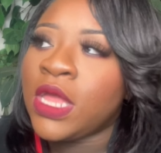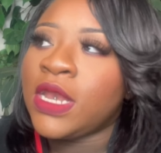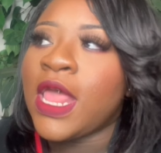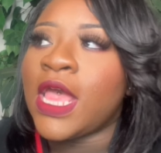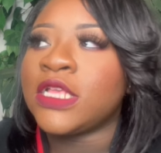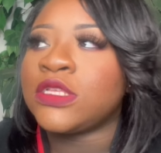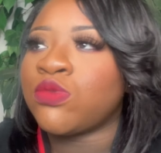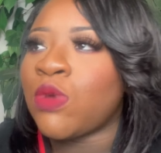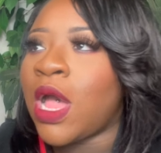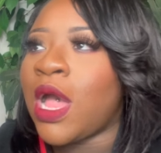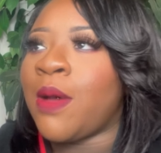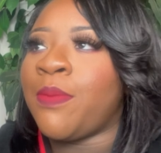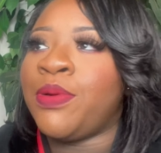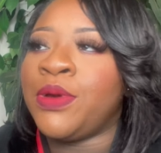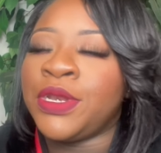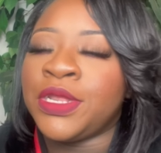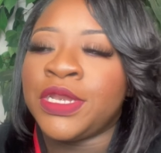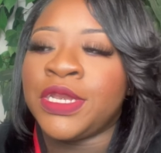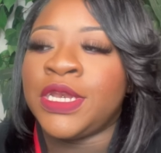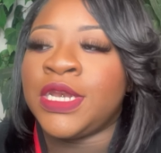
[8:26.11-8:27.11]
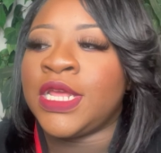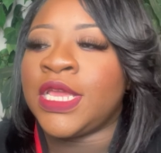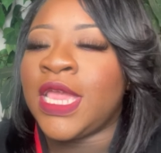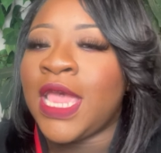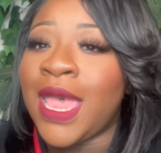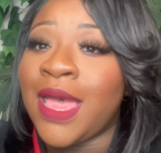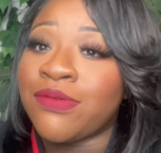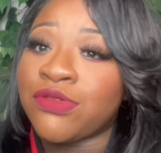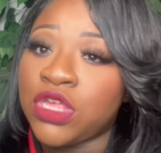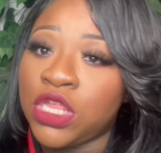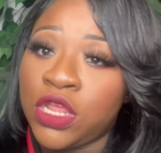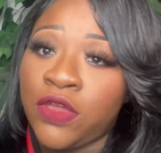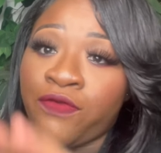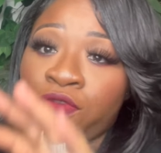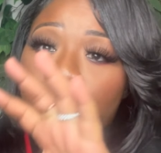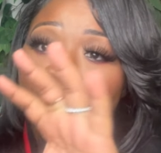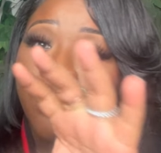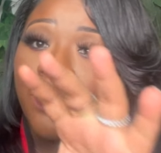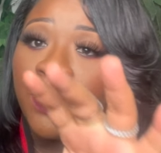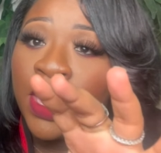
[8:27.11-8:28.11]
That's why I put it in the caption if
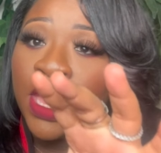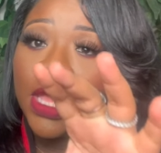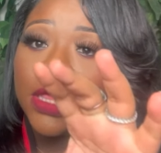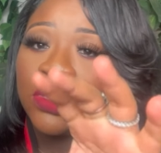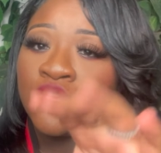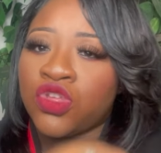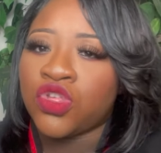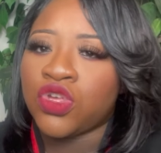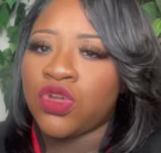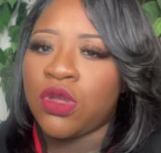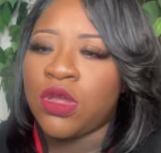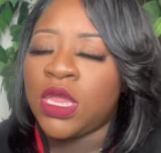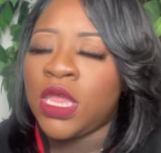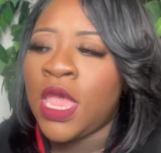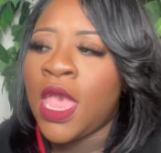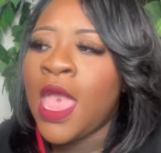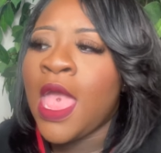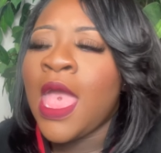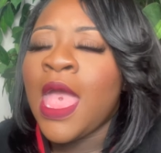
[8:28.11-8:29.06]
you read the screen.